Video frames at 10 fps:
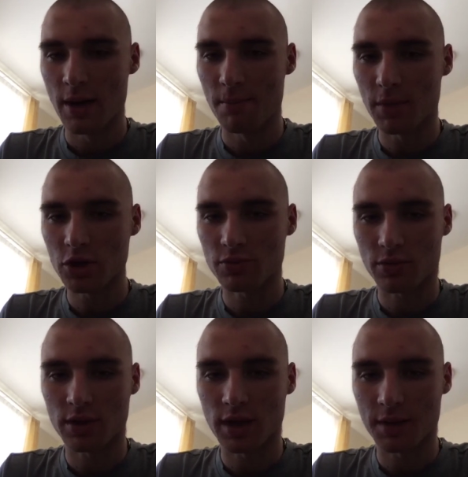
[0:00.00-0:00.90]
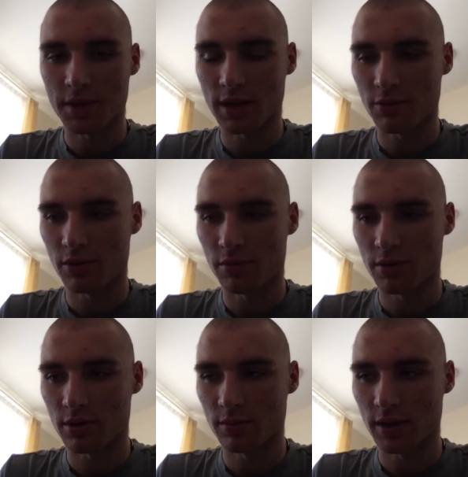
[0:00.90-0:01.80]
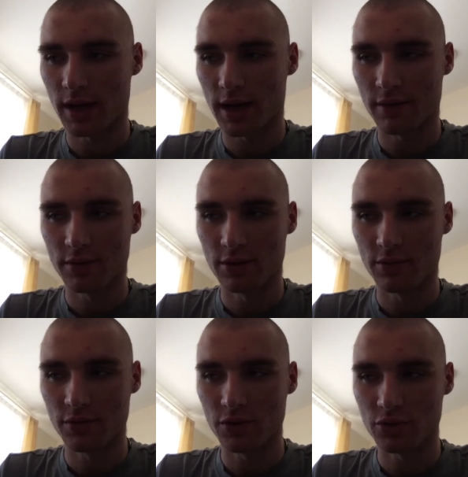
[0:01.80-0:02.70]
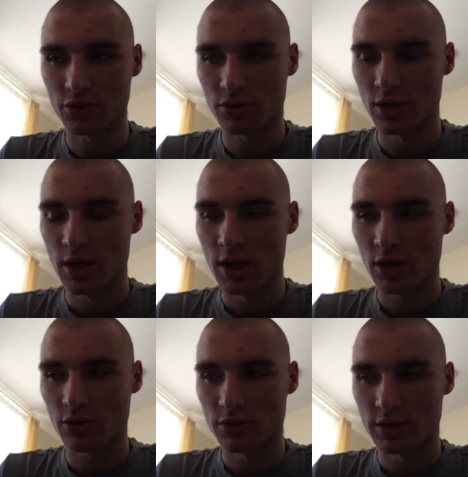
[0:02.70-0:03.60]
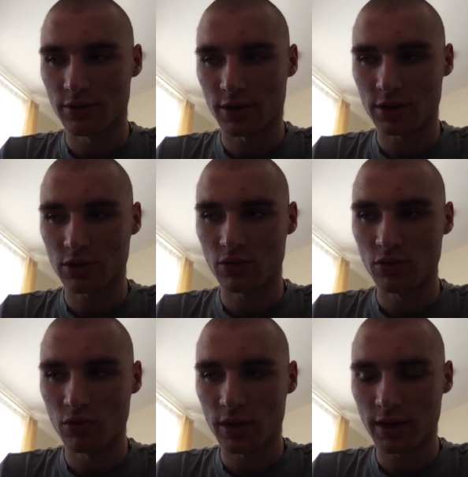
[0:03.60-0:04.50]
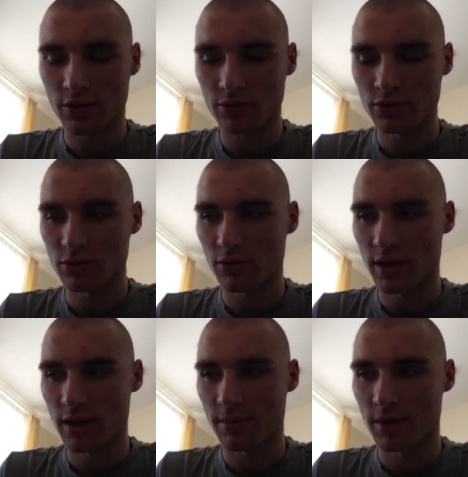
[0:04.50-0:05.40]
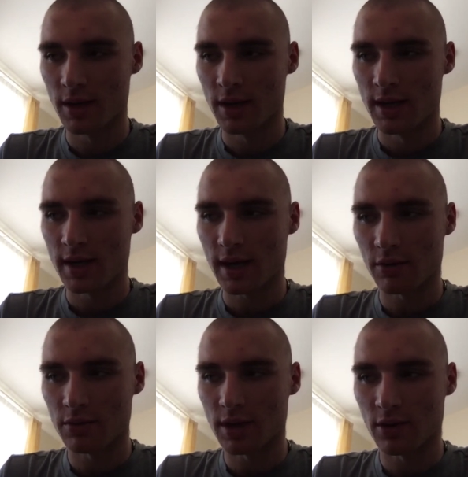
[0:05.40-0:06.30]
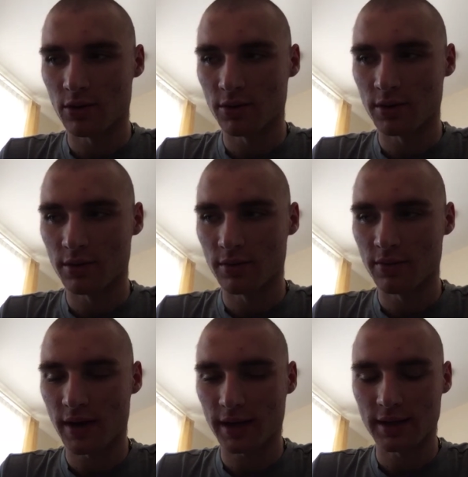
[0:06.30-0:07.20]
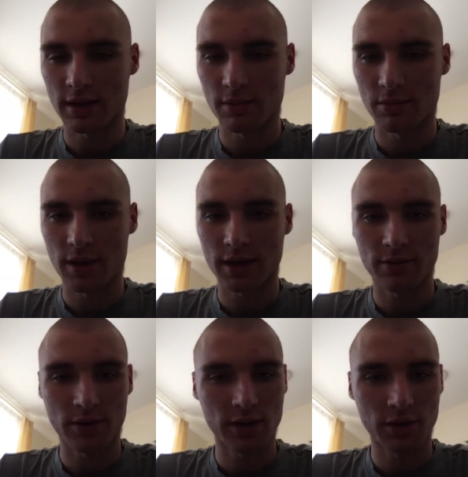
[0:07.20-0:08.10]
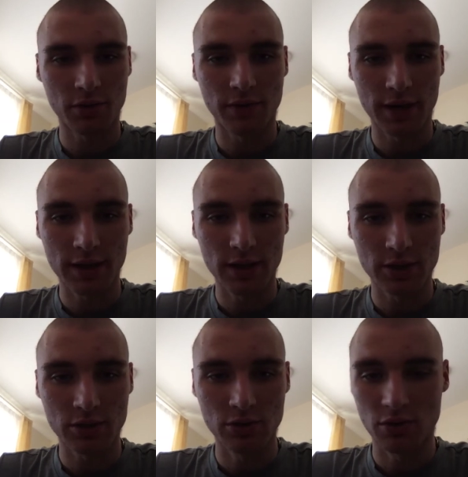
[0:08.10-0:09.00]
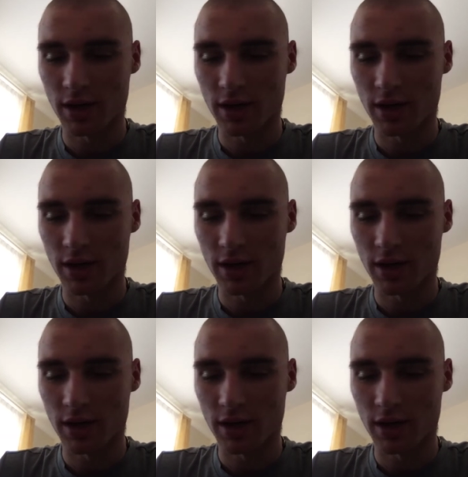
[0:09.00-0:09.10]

much more time than I will probably have in the future considering school and I also am counting on the fact that I might run out of ideas to do.